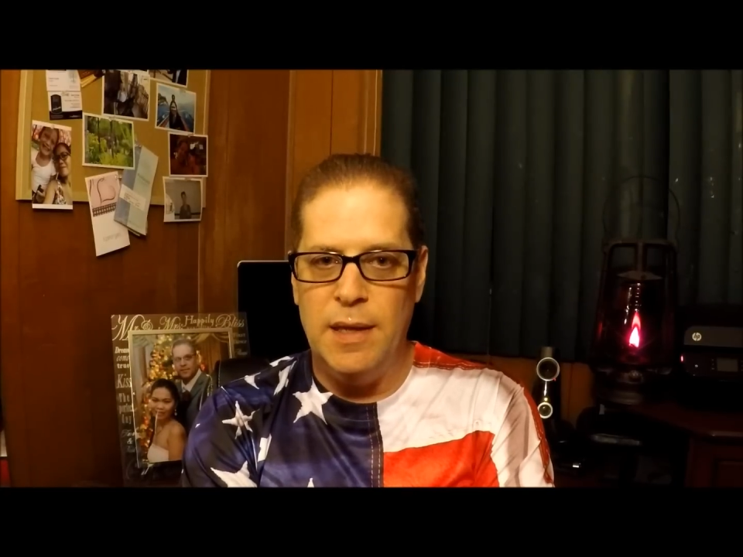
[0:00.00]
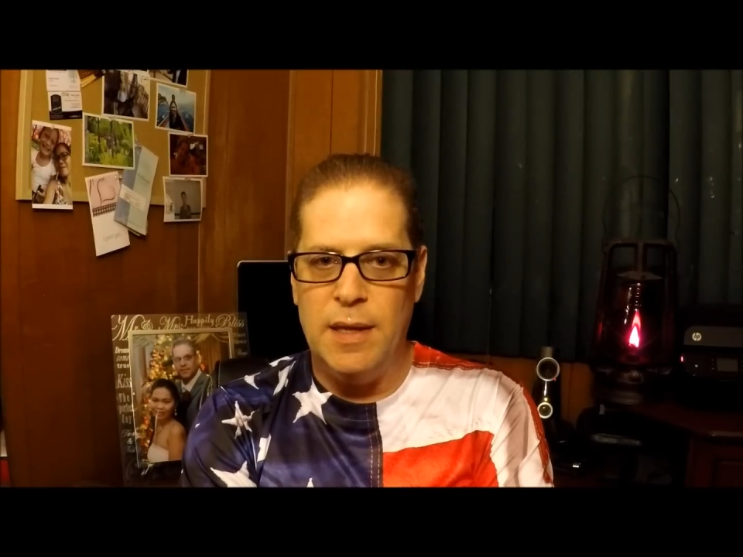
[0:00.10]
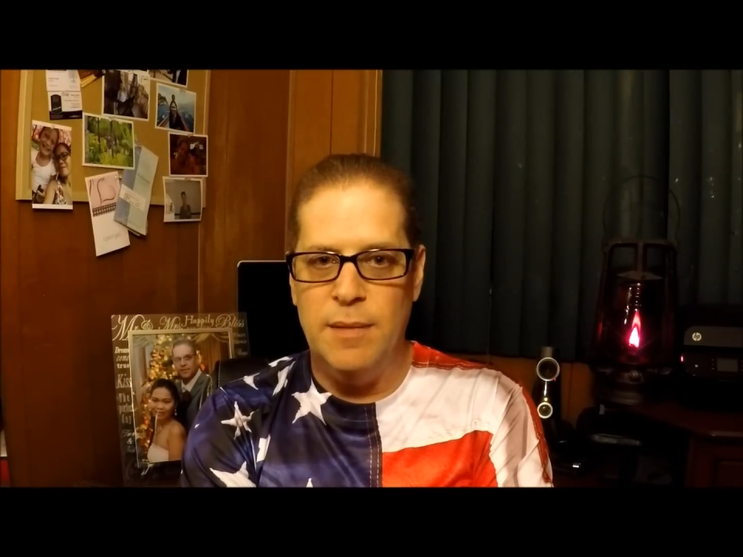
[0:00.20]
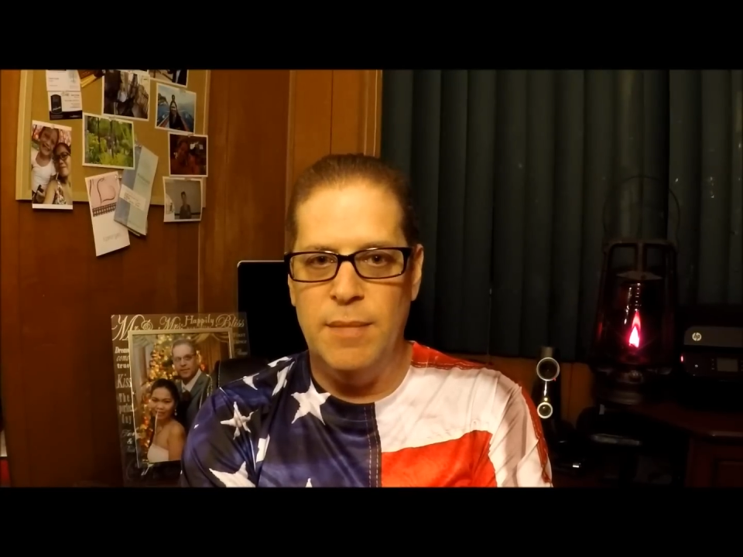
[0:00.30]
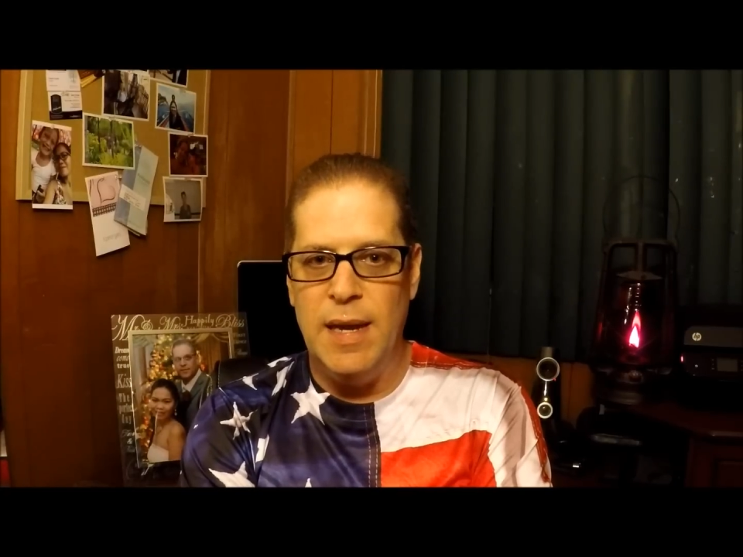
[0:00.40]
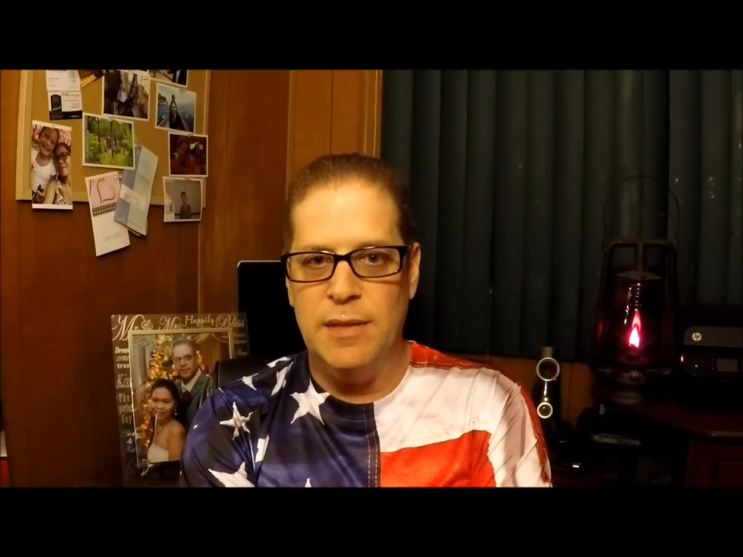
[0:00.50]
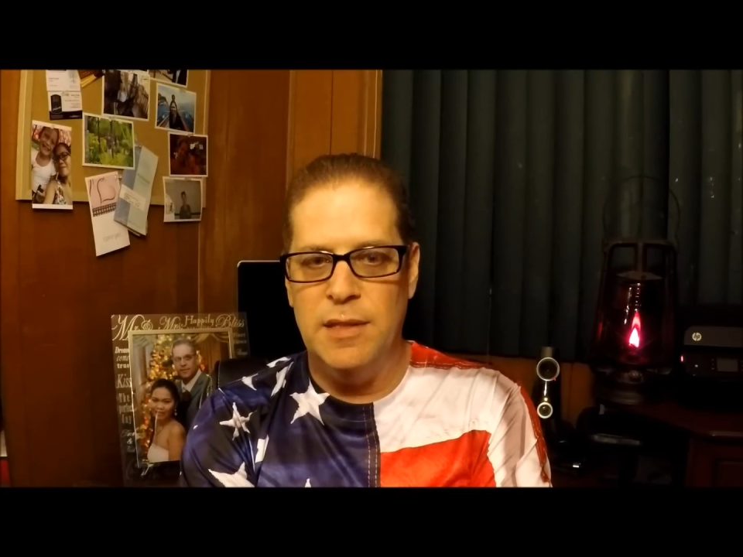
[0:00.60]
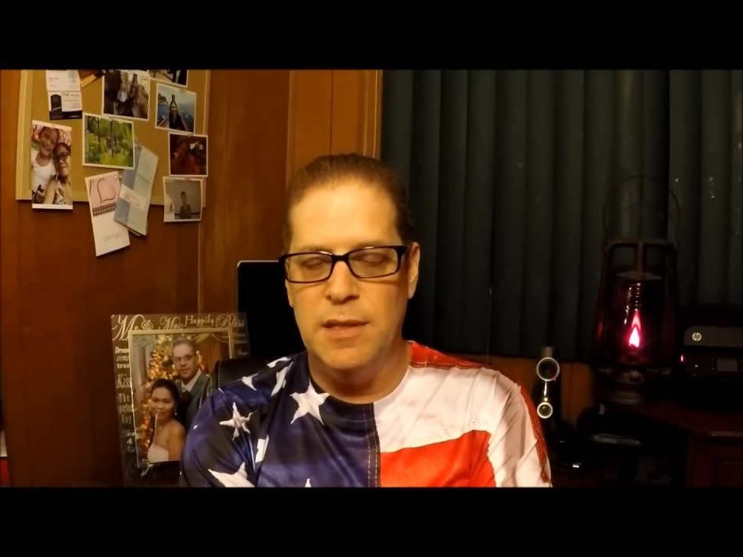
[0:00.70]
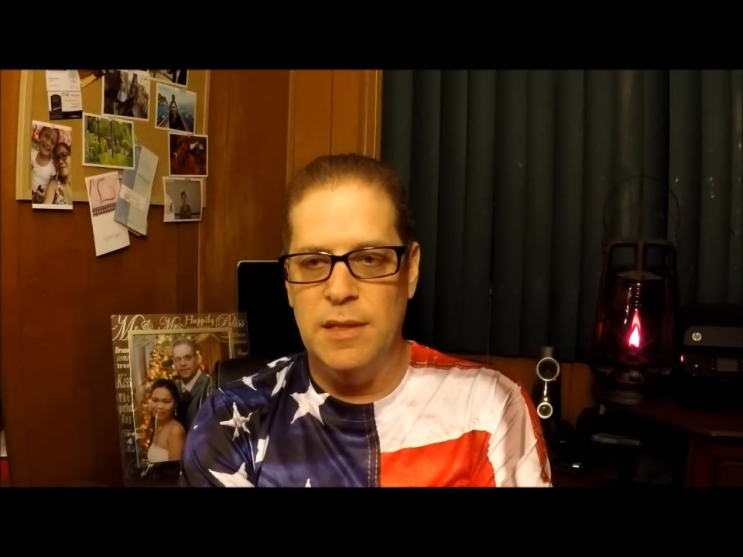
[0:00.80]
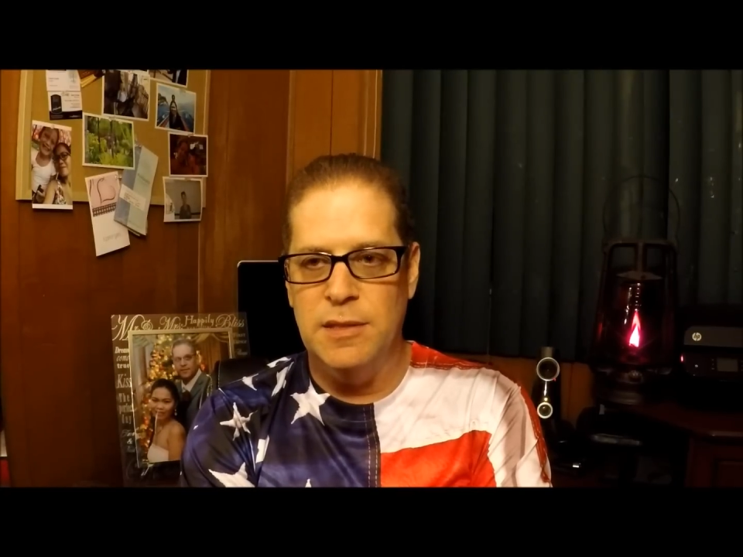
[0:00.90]
to come back
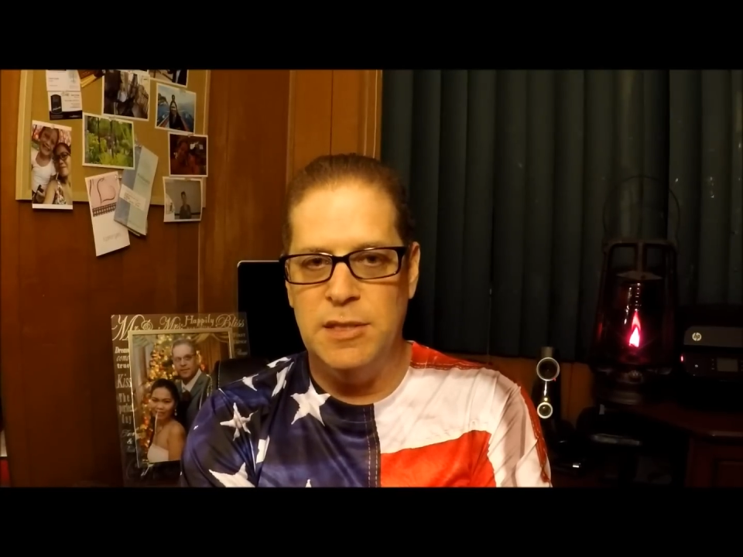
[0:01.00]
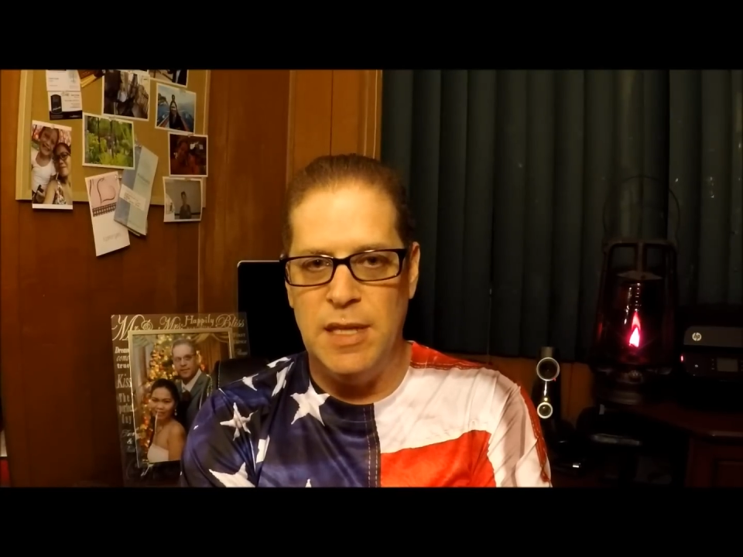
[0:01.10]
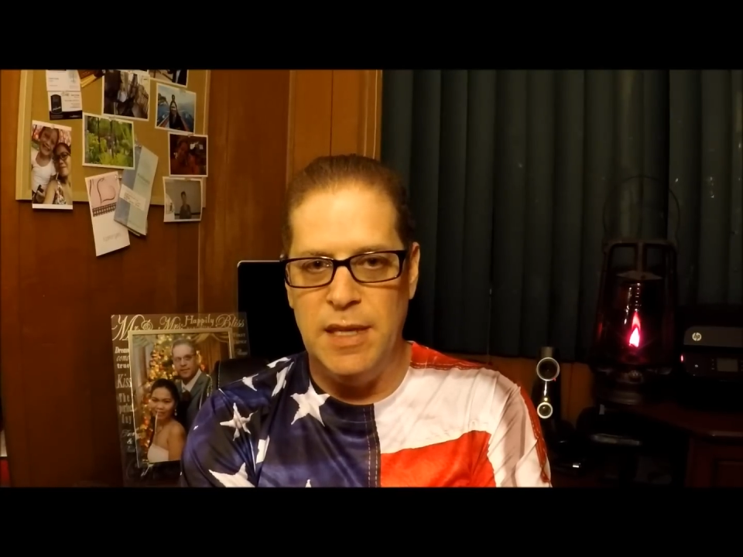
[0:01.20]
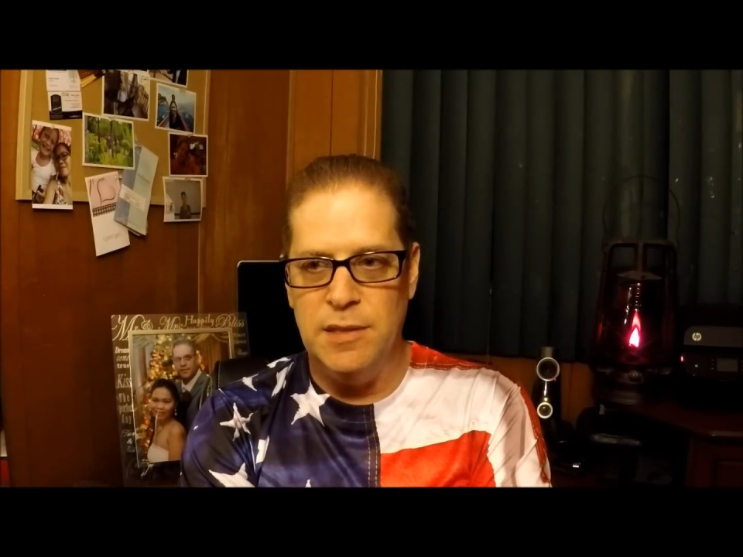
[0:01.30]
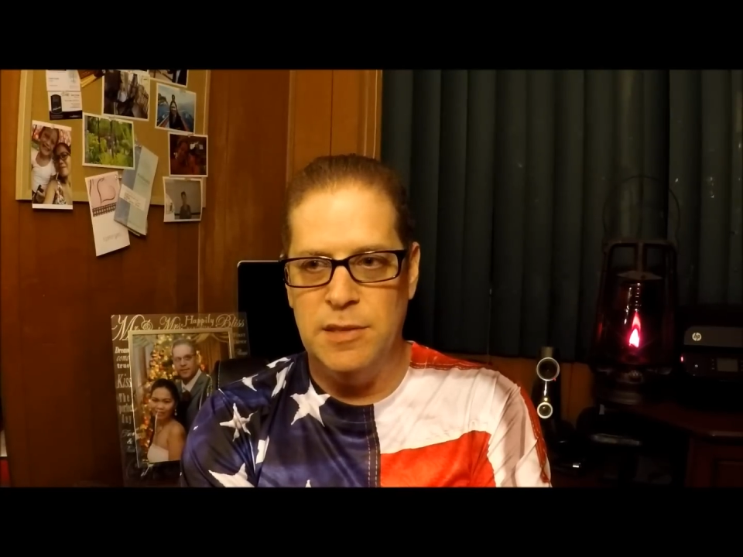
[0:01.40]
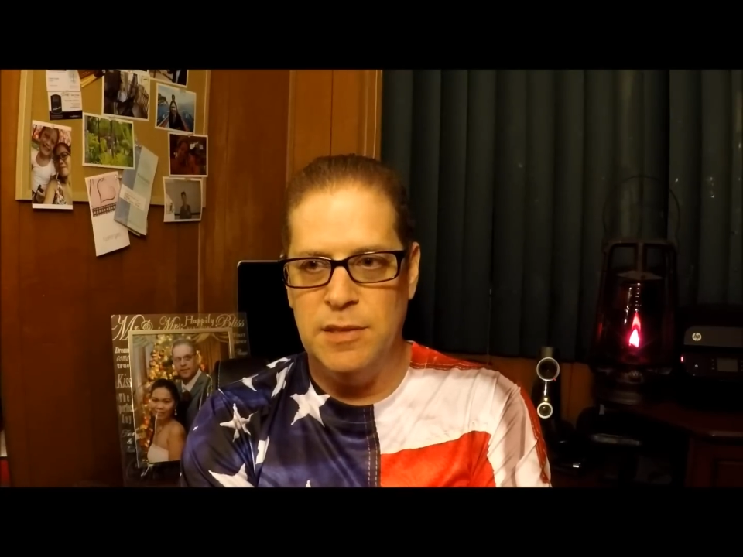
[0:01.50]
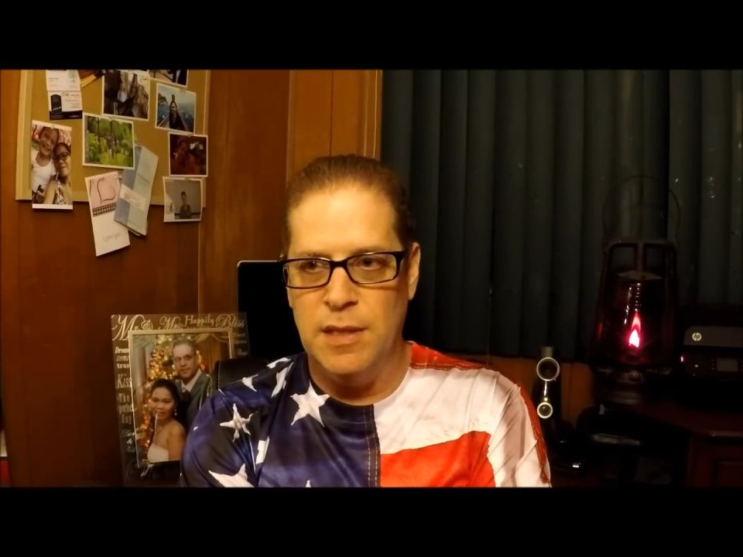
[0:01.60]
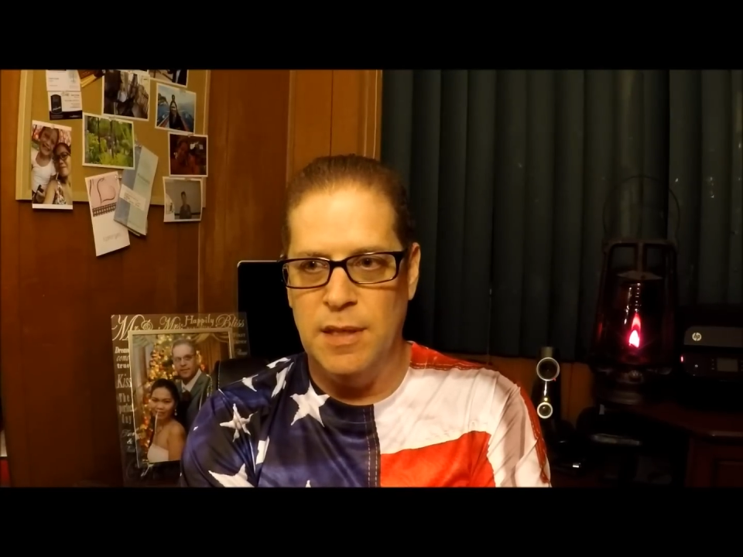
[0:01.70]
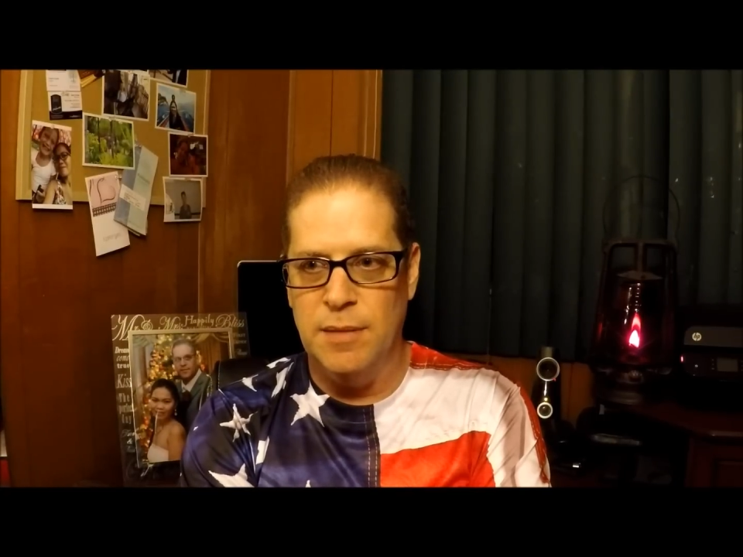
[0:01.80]
to the States.